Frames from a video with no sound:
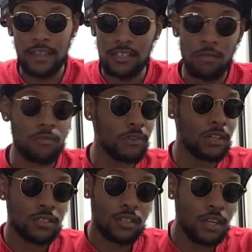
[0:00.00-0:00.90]
example for
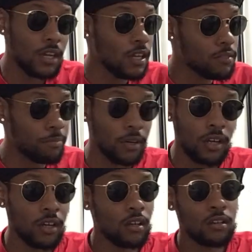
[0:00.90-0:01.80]
these kids,
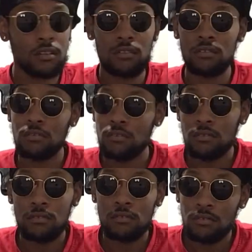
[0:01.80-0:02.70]
bruh.
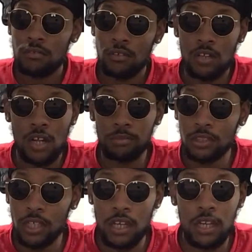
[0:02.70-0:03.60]
You know what I'm
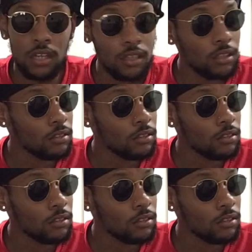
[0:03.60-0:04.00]
saying?